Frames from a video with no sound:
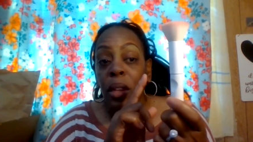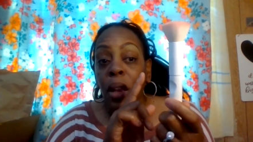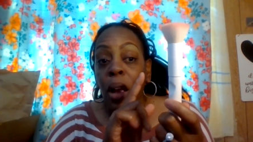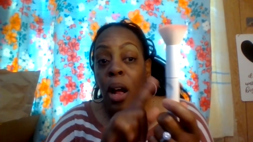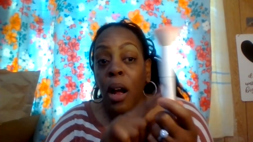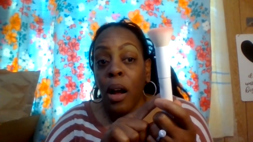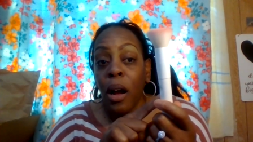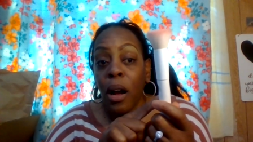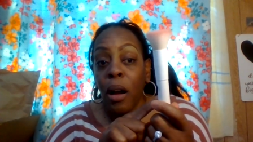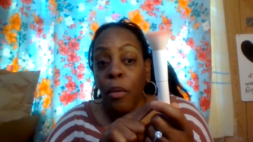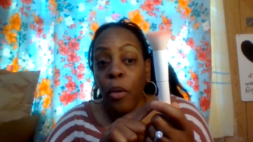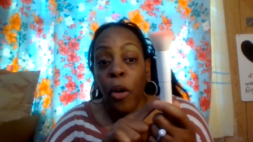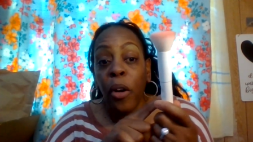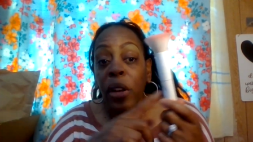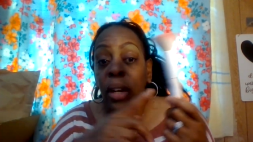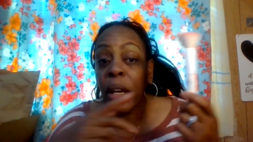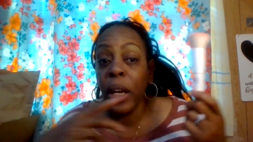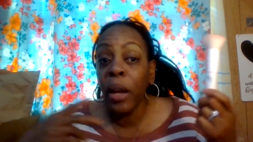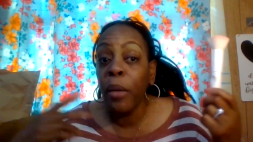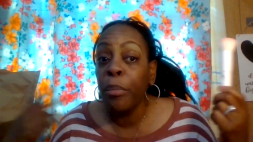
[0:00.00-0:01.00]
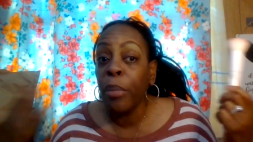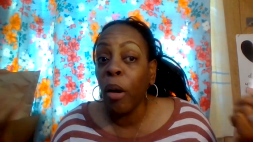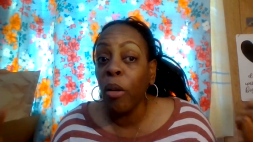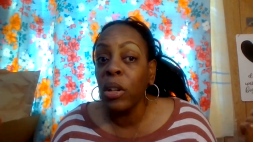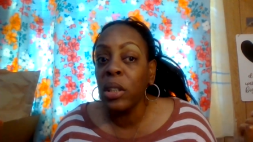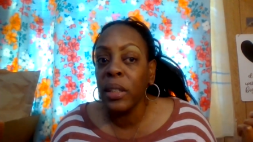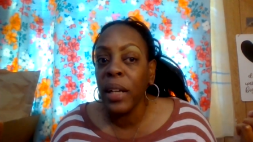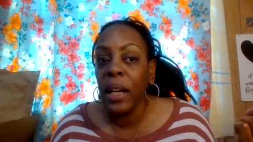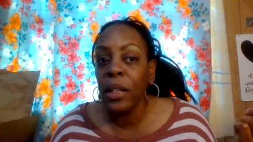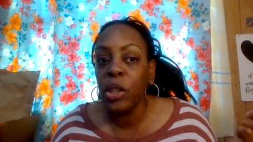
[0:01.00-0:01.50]
uh, or you can get both
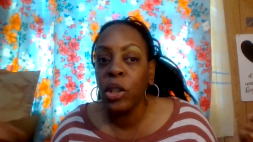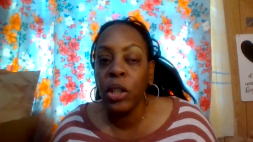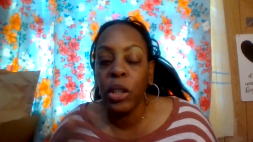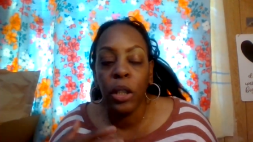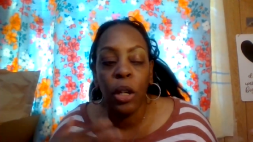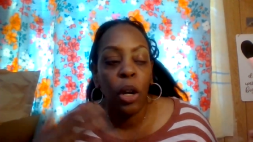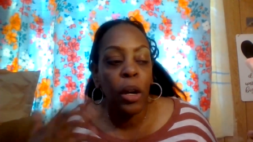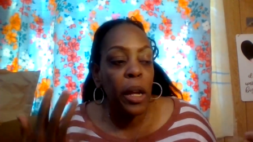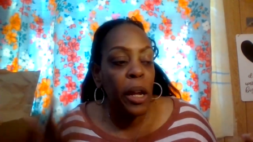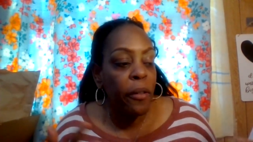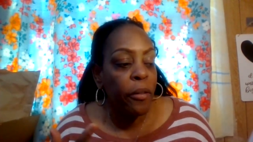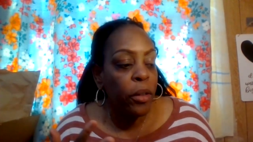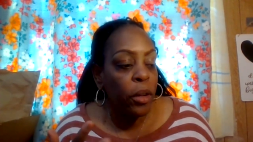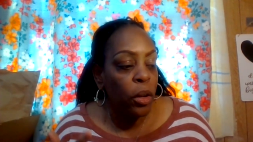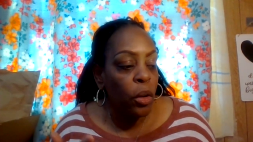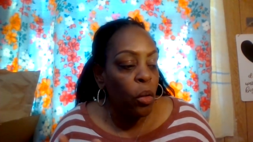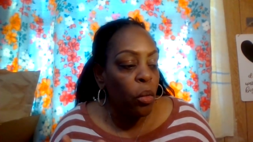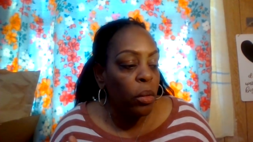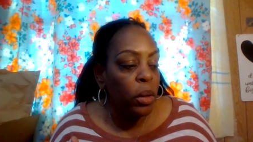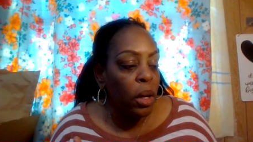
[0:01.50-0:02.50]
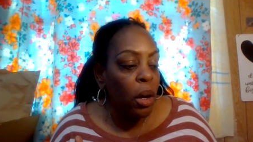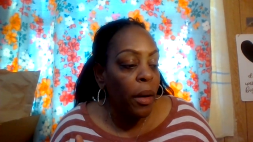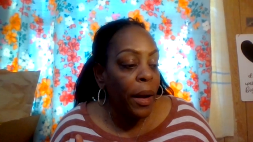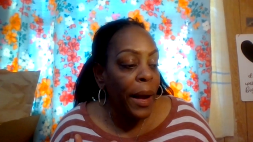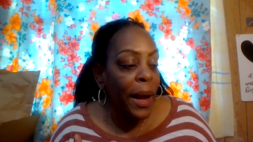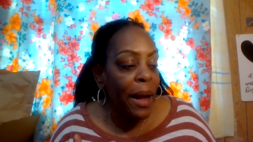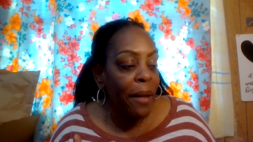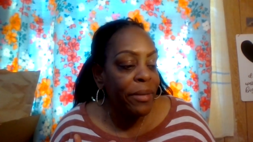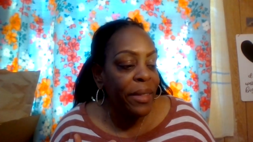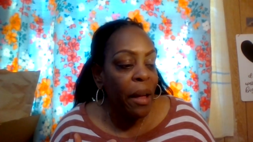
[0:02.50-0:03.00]
sets you know if you don't
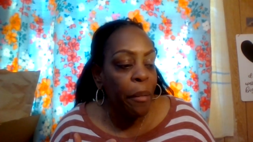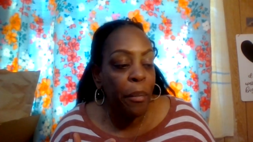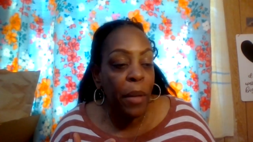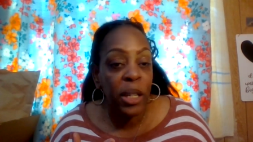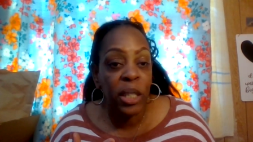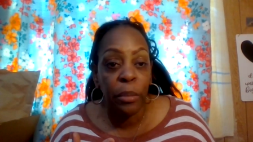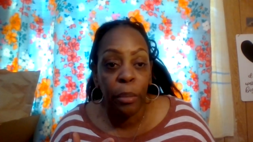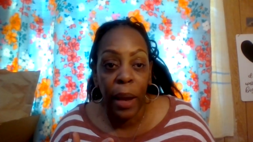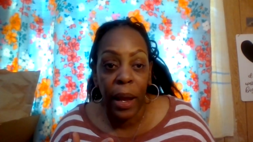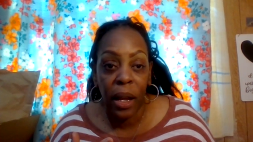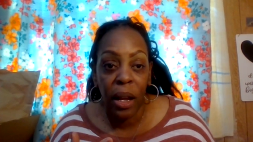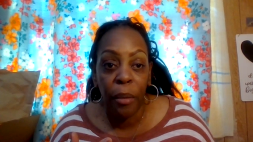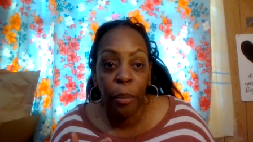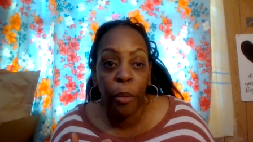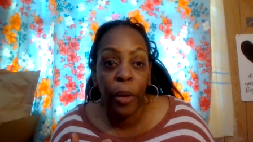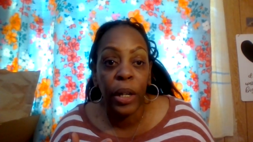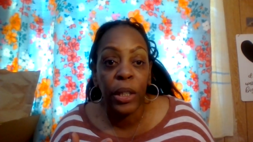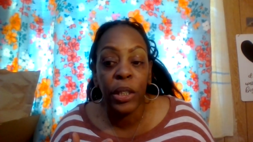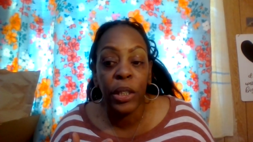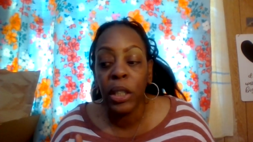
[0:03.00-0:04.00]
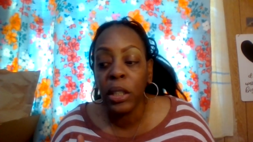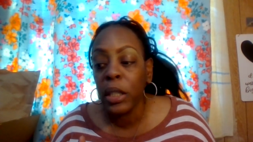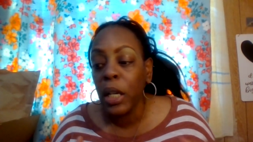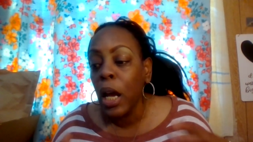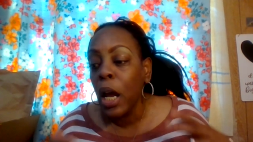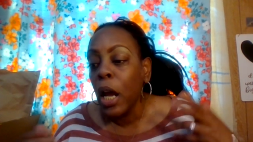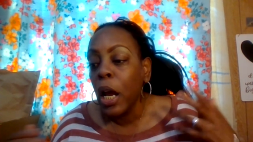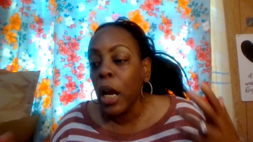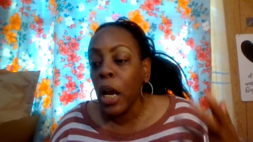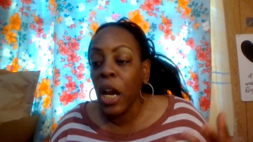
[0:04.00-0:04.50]
have that much makeup brushes
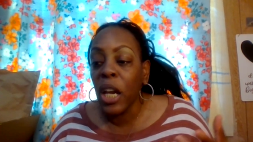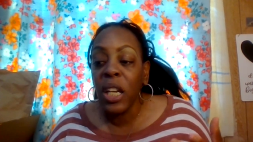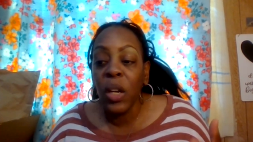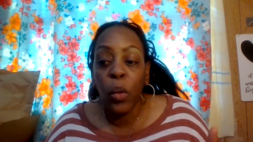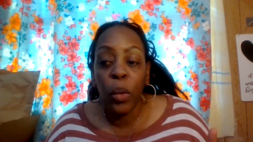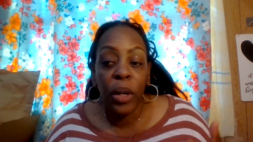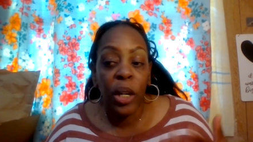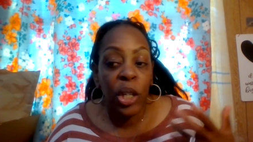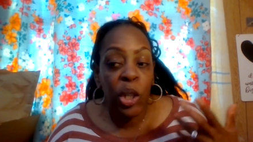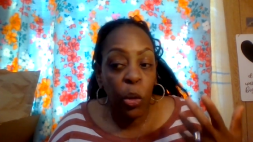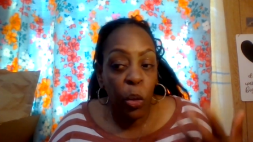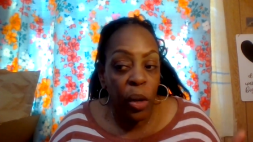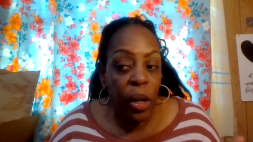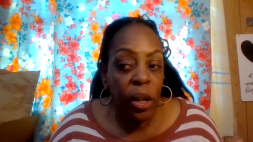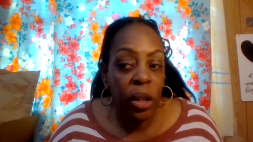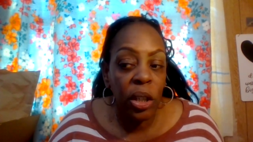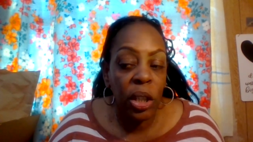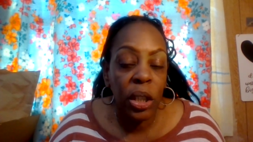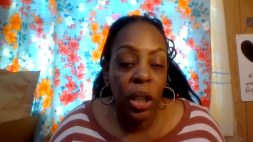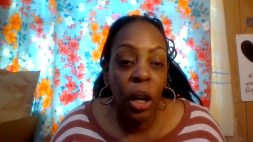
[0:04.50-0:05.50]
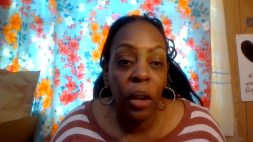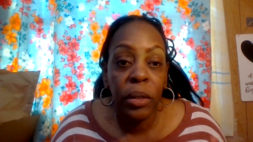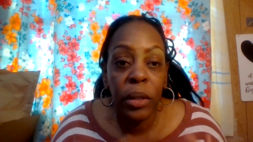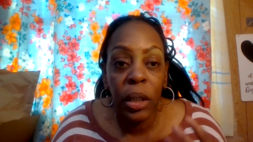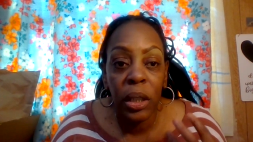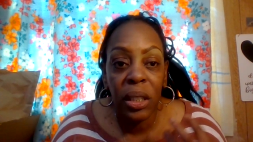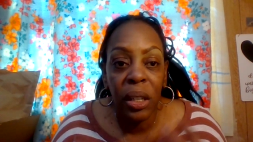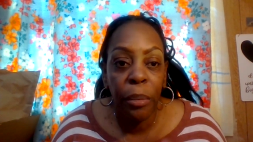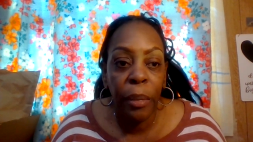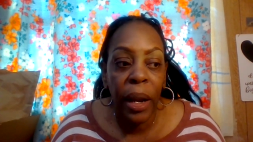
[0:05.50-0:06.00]
and you want to treat yourself to
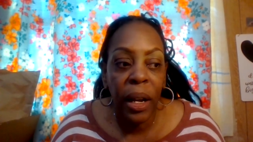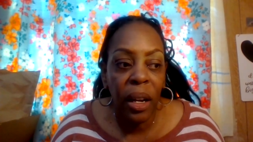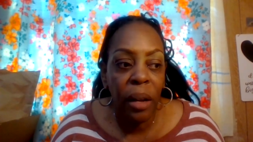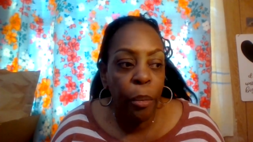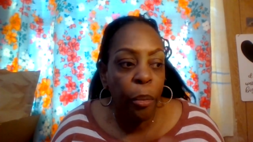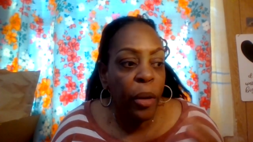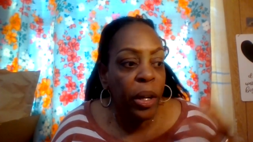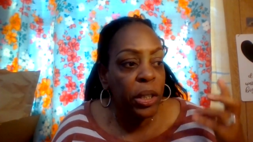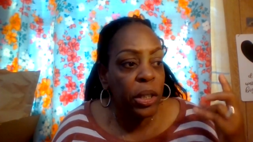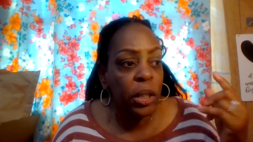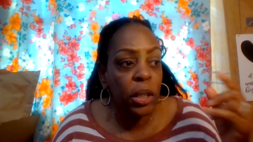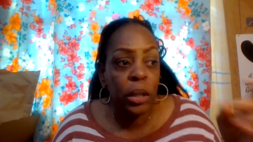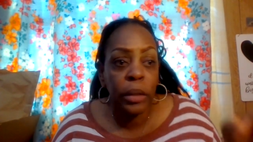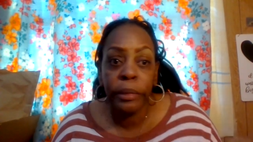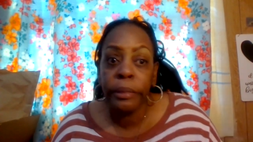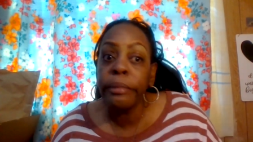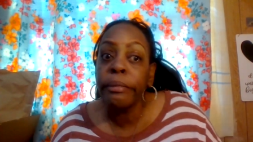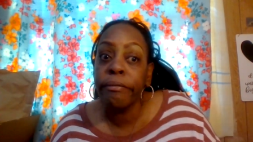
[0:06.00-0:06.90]
some makeup brushes